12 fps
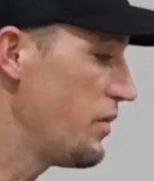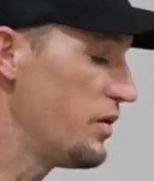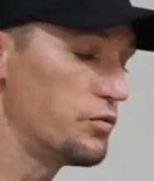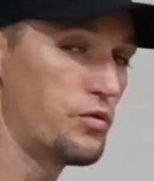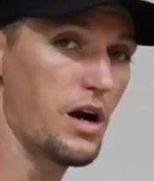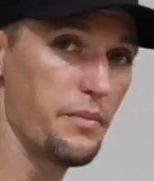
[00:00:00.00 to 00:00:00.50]

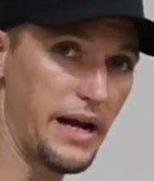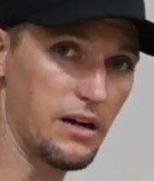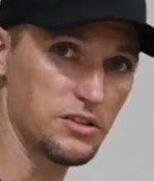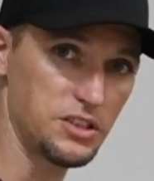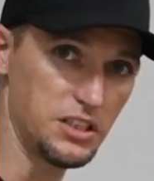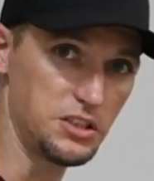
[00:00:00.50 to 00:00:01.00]
rub
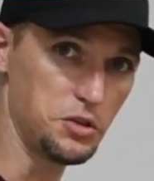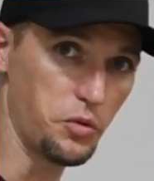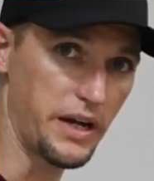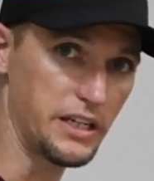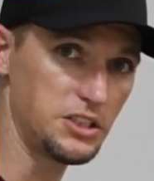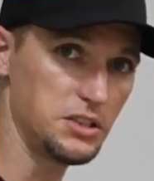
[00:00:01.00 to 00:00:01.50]
out
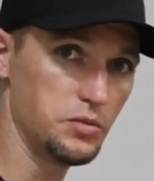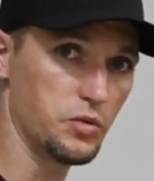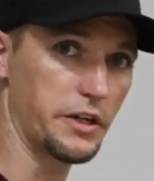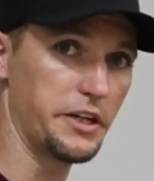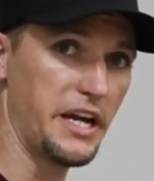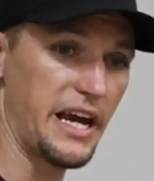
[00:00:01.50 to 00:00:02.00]
situation
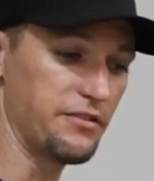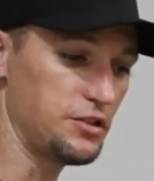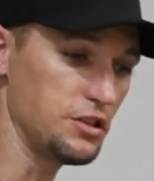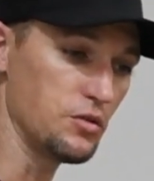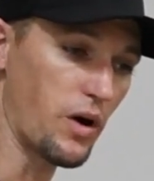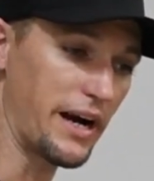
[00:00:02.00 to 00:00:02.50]
where you have
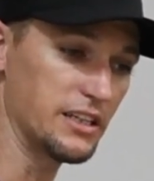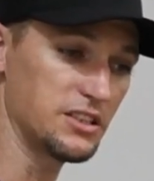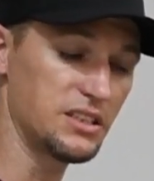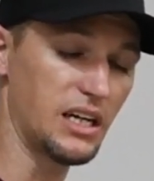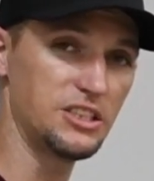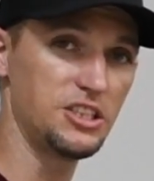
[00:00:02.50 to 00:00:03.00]
two
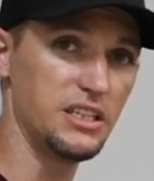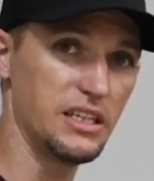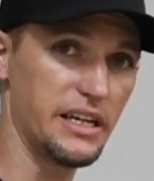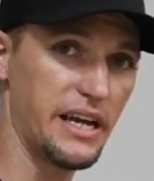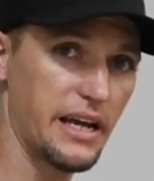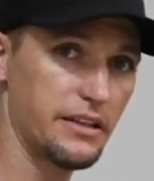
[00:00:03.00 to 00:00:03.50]
wires touching
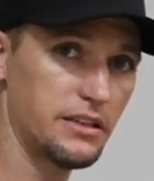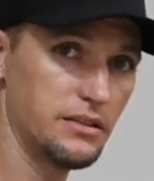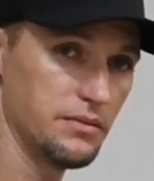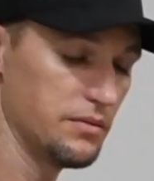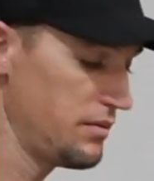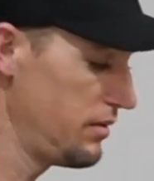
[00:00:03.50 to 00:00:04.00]
together,
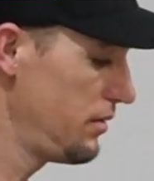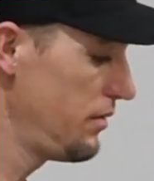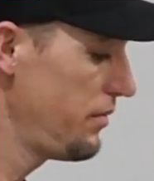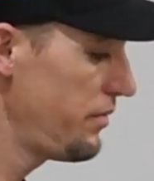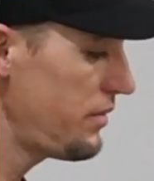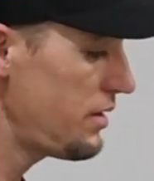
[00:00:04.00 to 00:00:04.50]

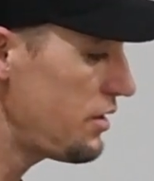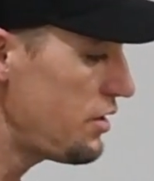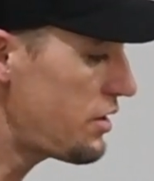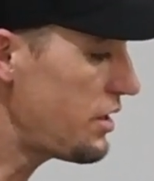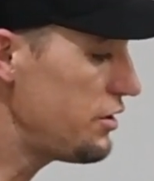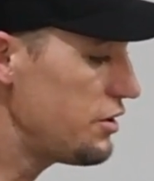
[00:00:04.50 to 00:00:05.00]

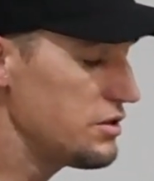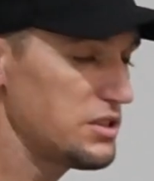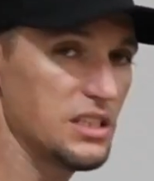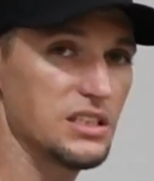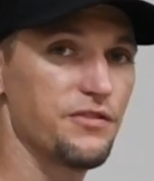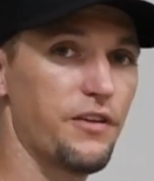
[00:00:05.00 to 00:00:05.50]
you can use
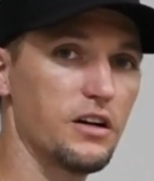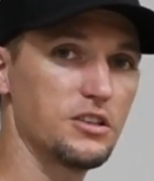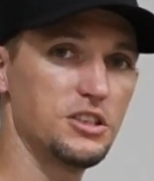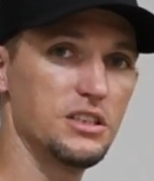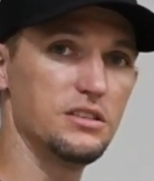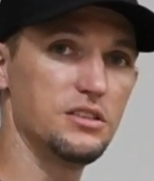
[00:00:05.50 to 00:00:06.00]
this
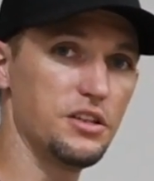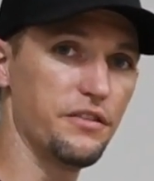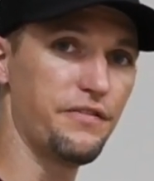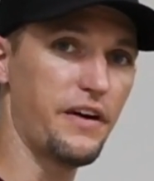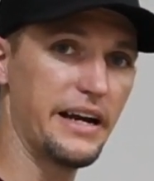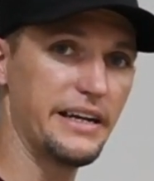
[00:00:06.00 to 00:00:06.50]
function to
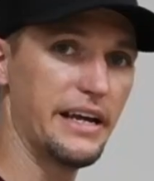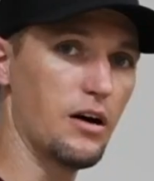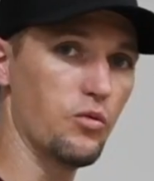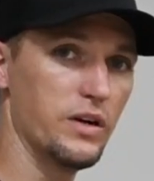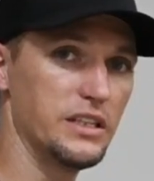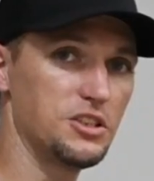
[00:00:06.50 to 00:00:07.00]
find
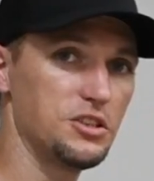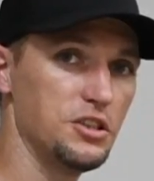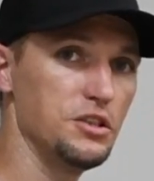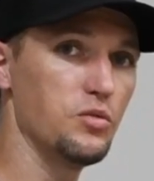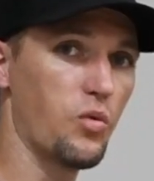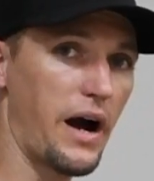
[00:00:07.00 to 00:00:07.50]
out which
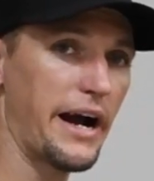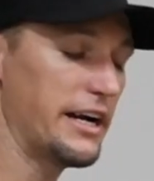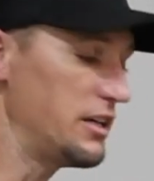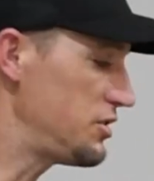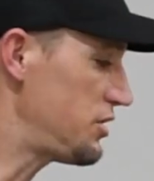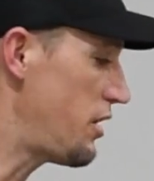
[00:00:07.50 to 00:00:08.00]
two
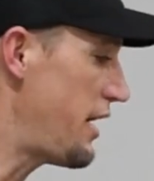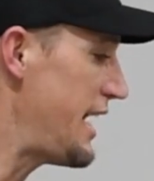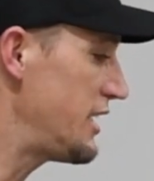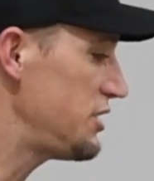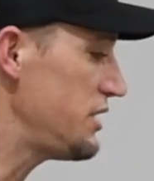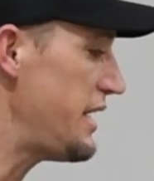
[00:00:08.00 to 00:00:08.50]
wires are
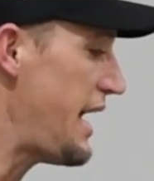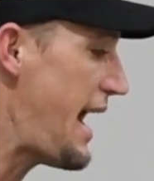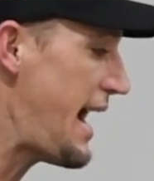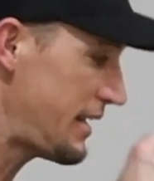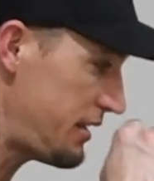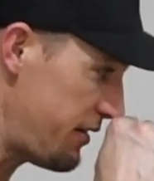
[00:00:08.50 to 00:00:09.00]
actually
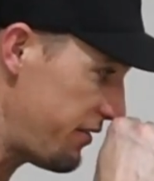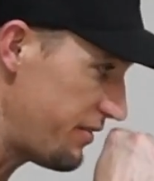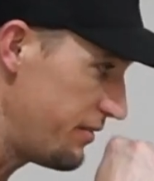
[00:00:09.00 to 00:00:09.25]
active.